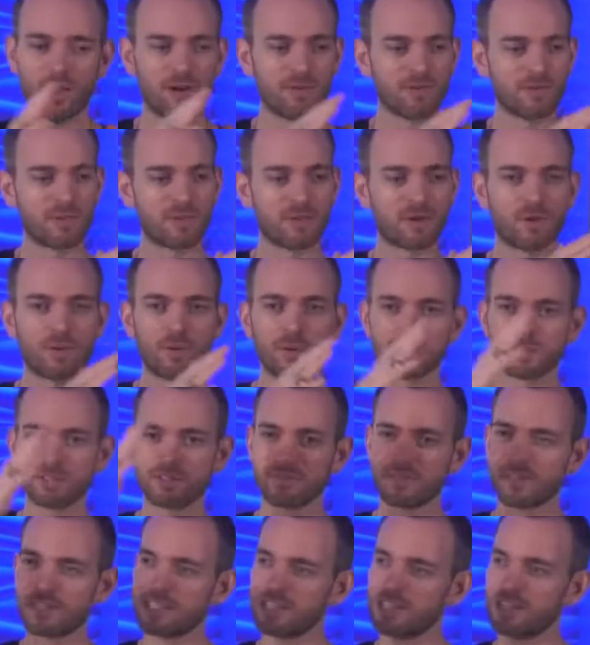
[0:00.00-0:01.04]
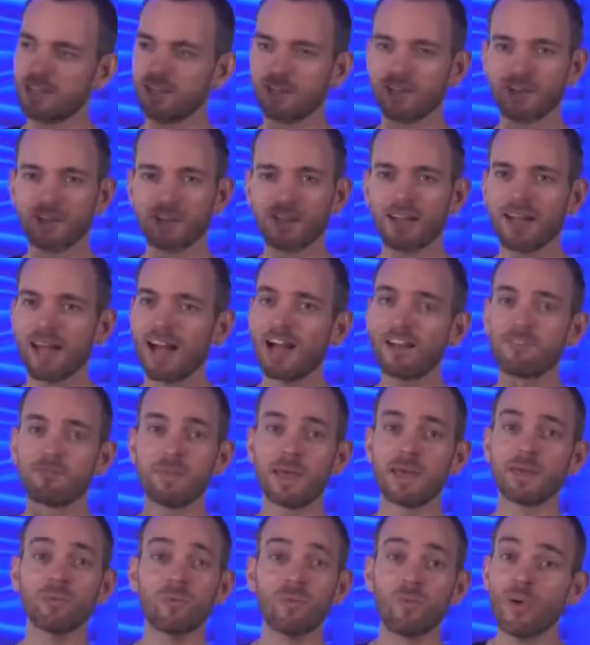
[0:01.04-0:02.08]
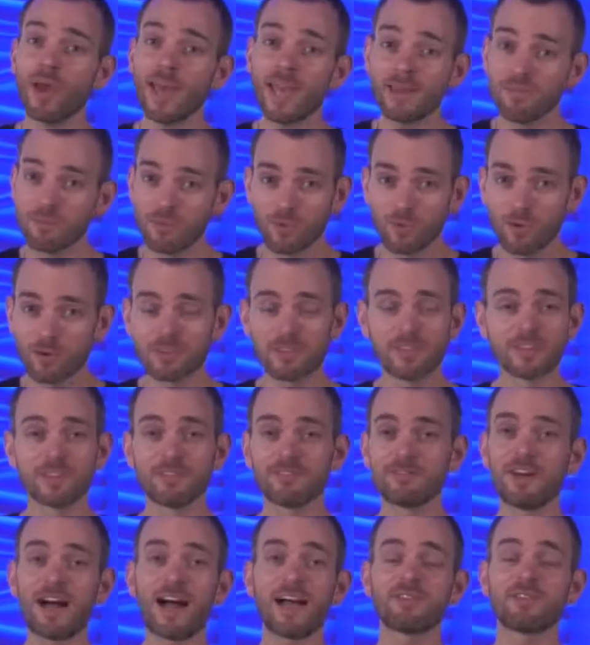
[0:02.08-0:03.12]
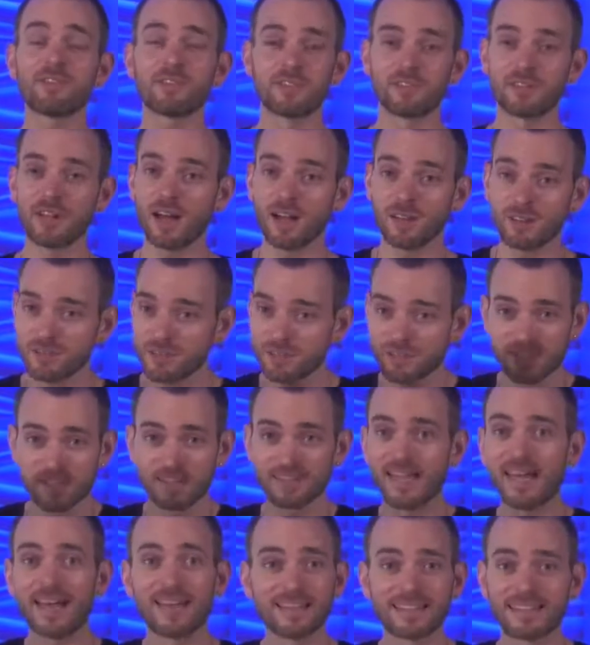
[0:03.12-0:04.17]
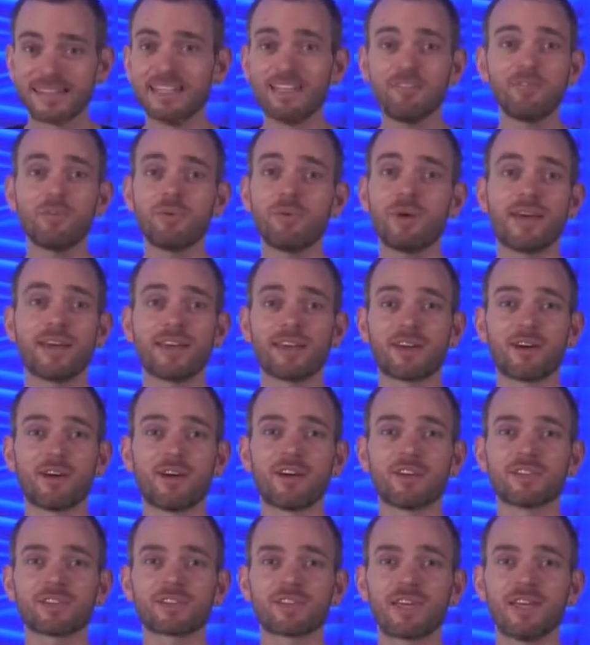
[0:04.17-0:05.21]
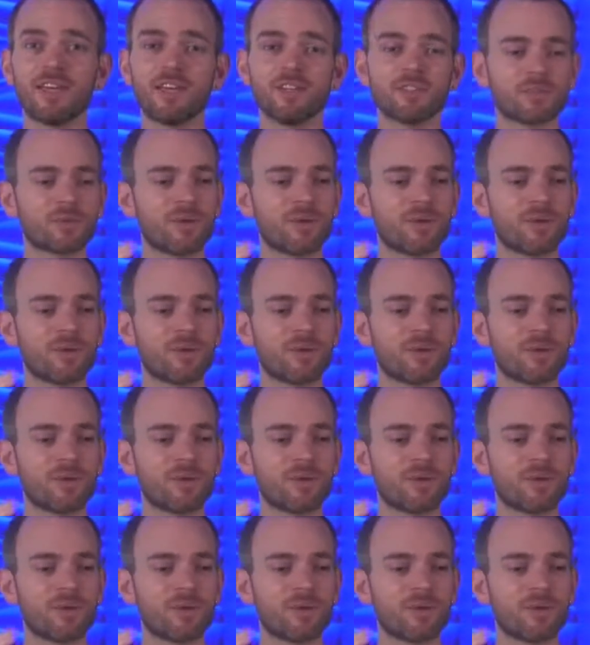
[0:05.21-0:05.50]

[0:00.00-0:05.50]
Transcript: over the course of the year, I've made way more than the $500 that giveaway cost.